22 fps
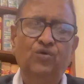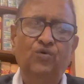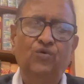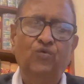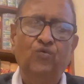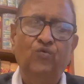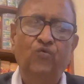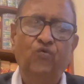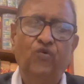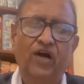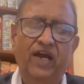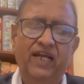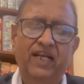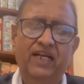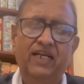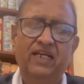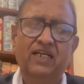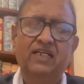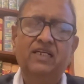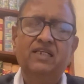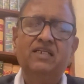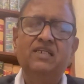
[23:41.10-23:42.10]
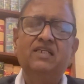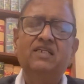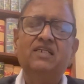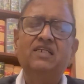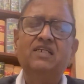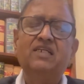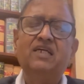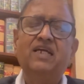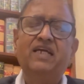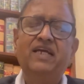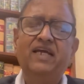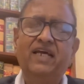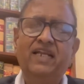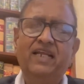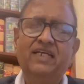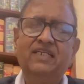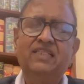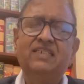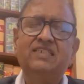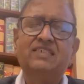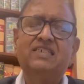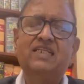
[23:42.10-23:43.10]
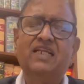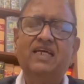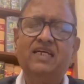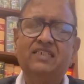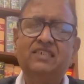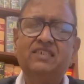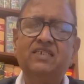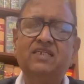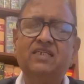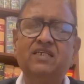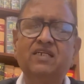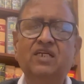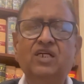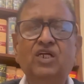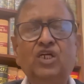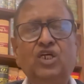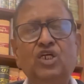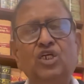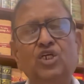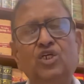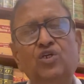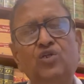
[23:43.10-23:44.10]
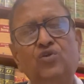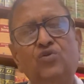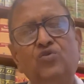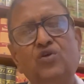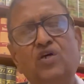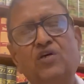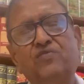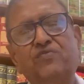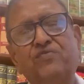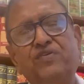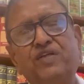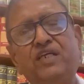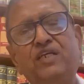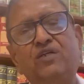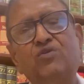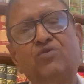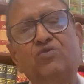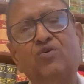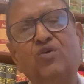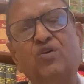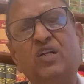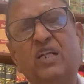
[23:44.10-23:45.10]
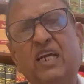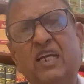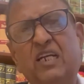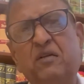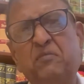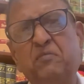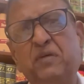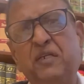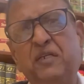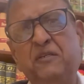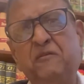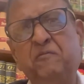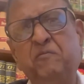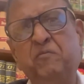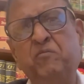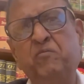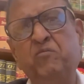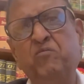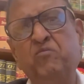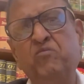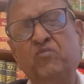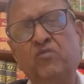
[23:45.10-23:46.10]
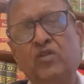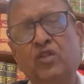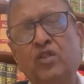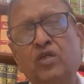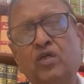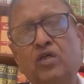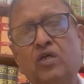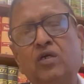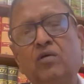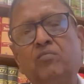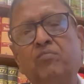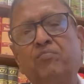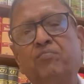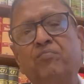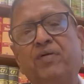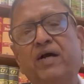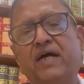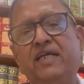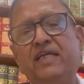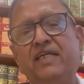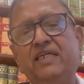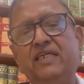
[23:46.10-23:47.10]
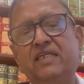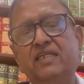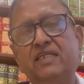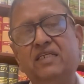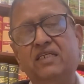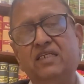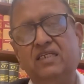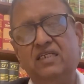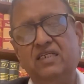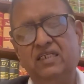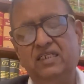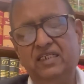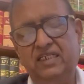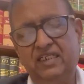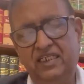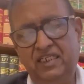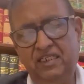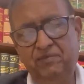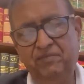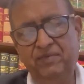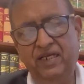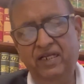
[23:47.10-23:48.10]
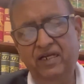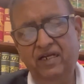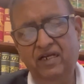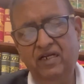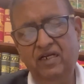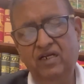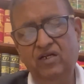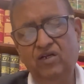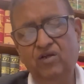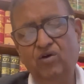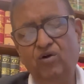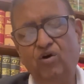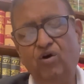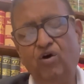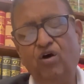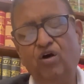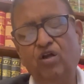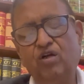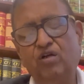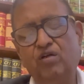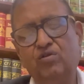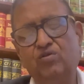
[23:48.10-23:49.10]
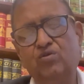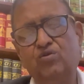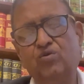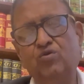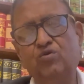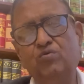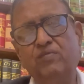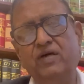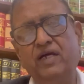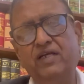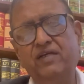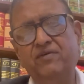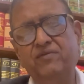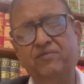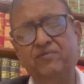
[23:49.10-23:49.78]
while hearing this lecture, you are free to contact me by email or through my